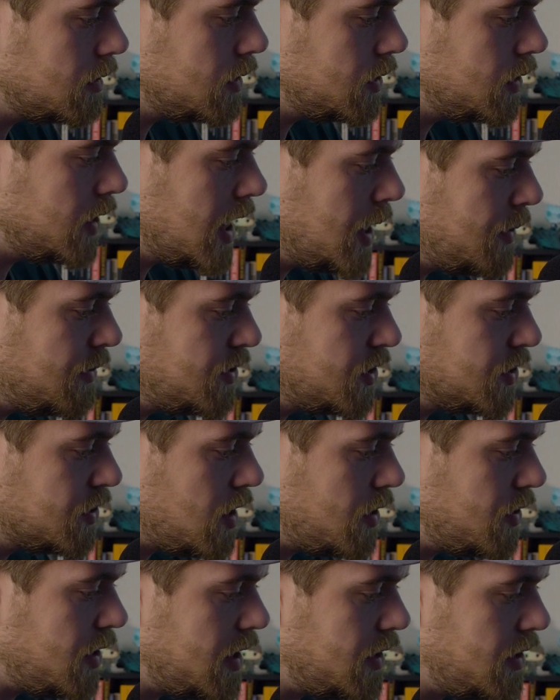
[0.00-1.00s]
yeah, we've just
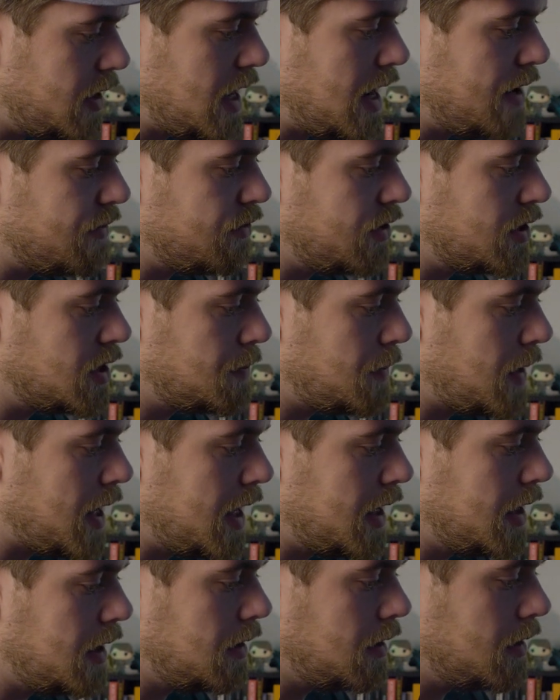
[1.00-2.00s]
got the average
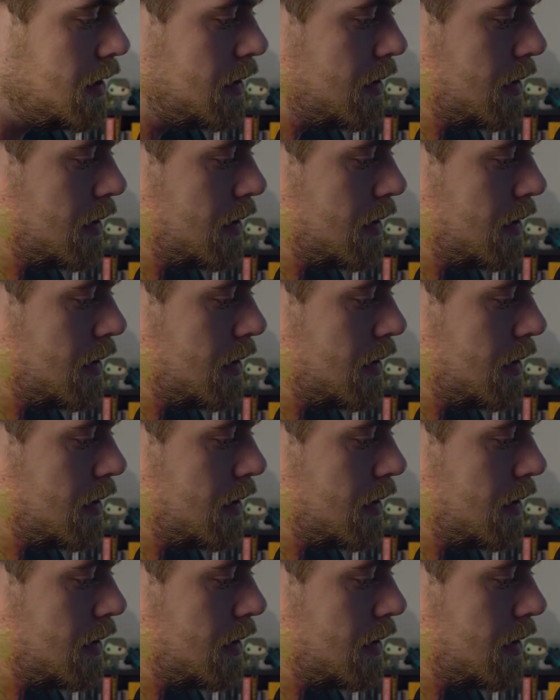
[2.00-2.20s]
playing